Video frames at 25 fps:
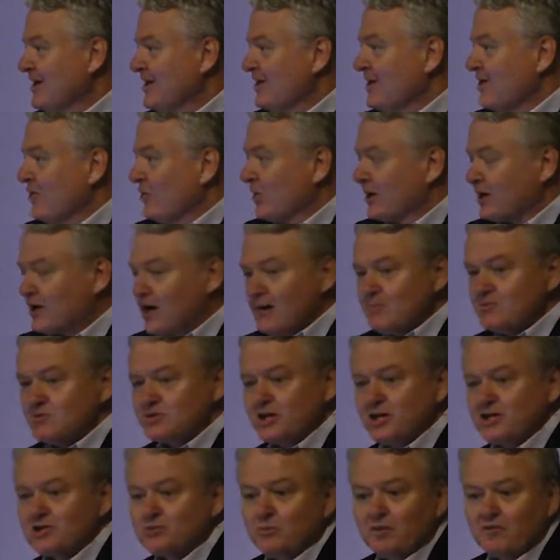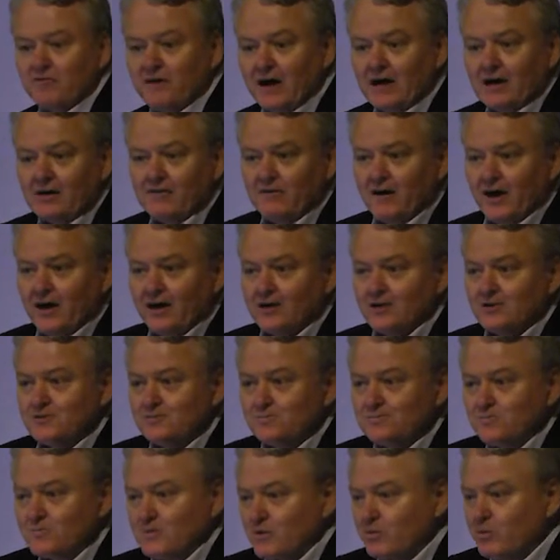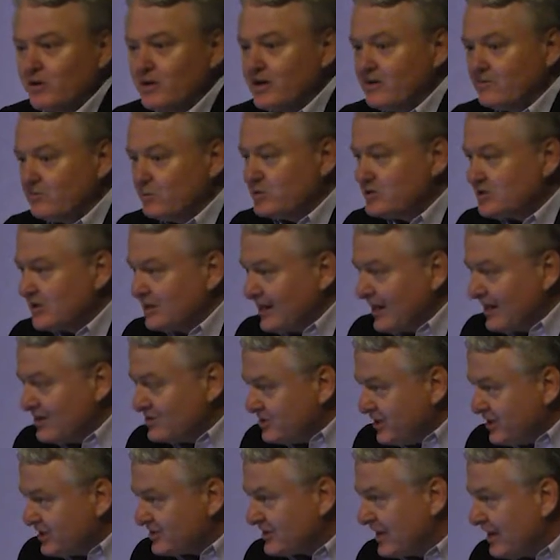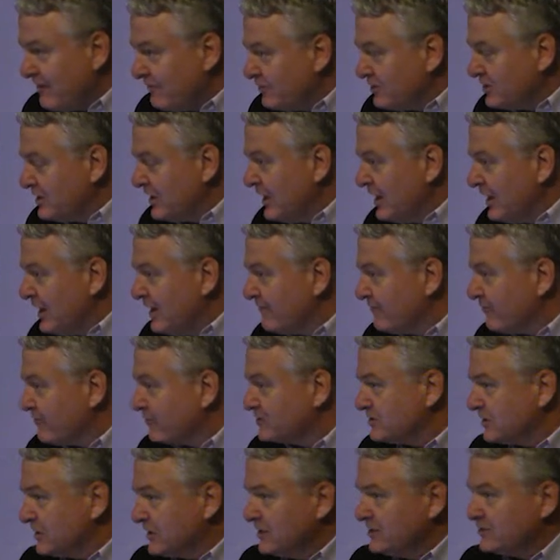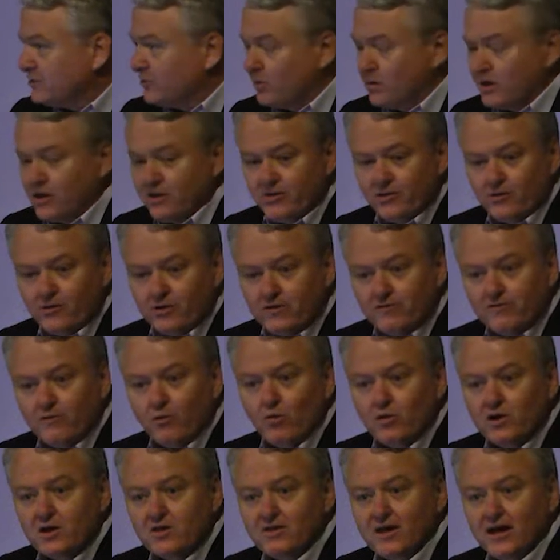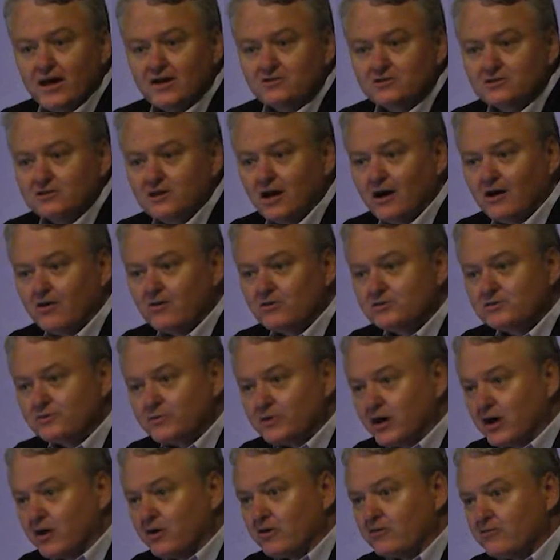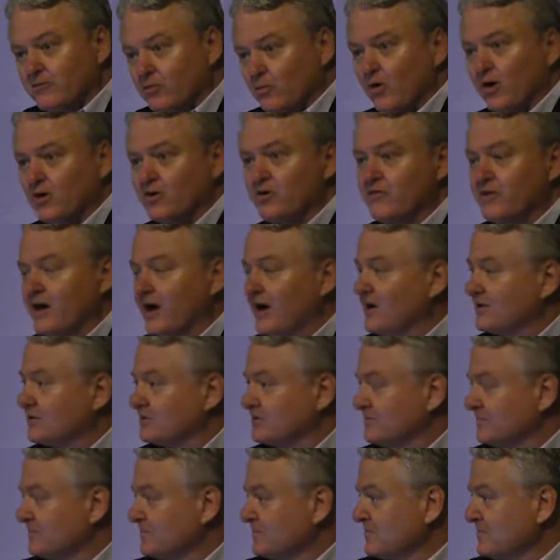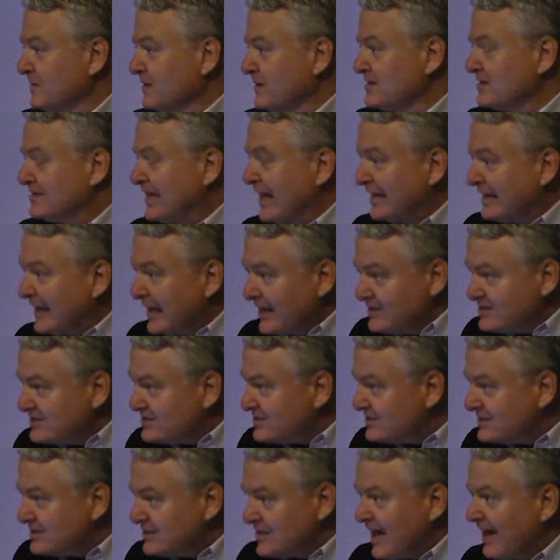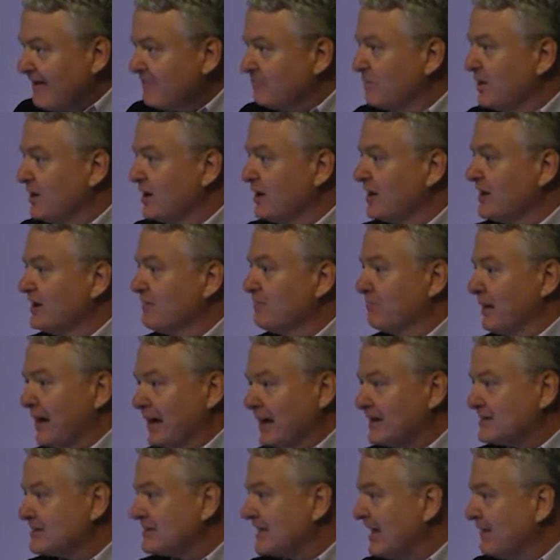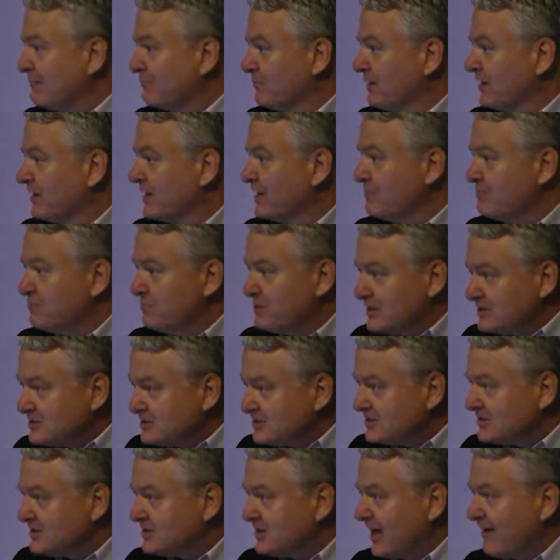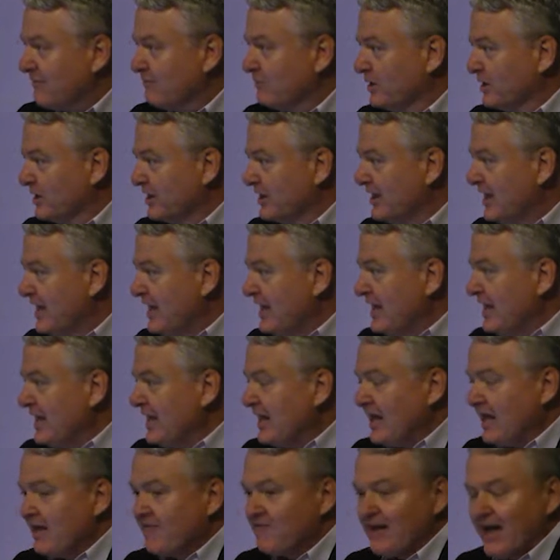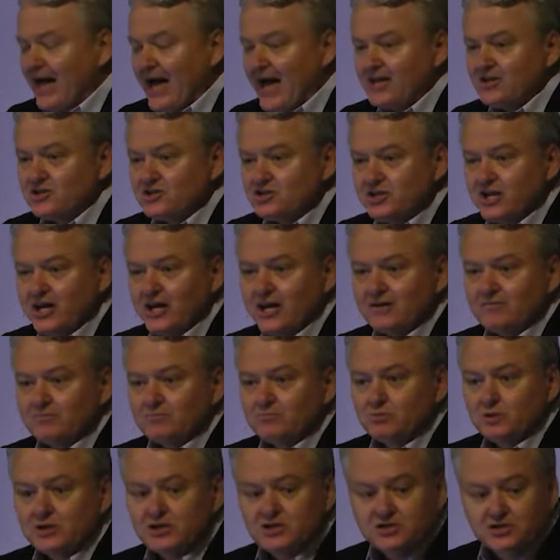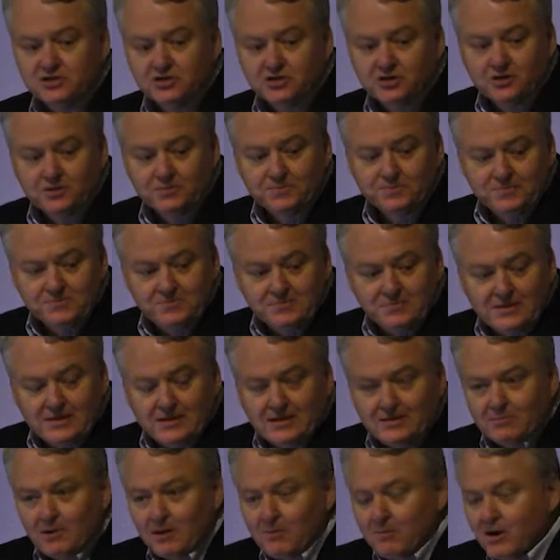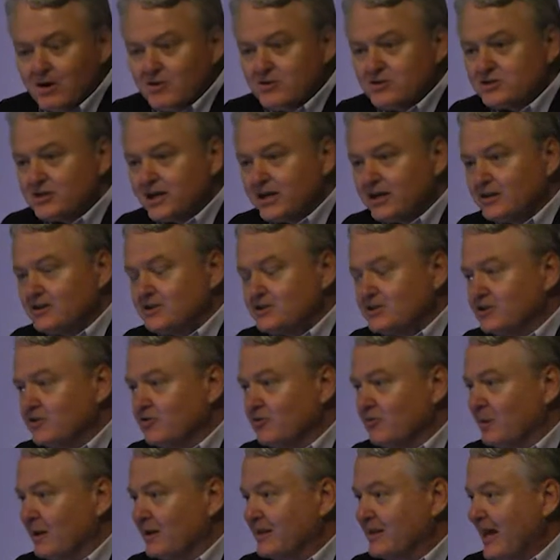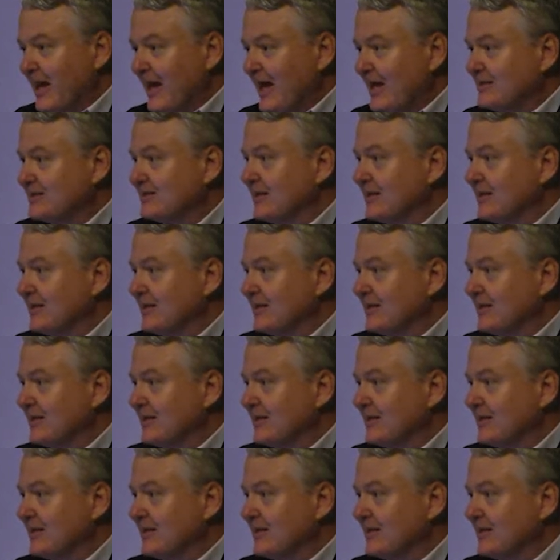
Well, it comes to us and we finally found it. We, get, we send out checks every day for 10, 20, 30, $40,000, 300, 400,000. State agencies have money, banks have money, businesses have money. If you hadn't checked, please do. My mother's 82 and my dad's